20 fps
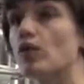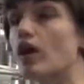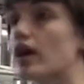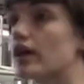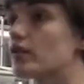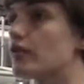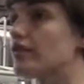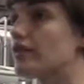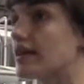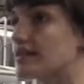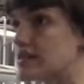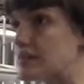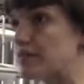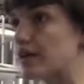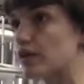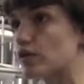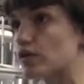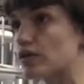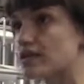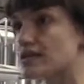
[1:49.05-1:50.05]
water with lots of
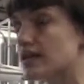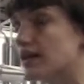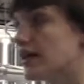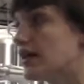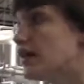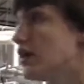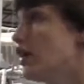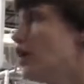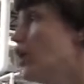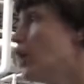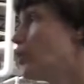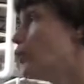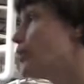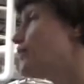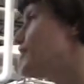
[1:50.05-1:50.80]
minerals in it. We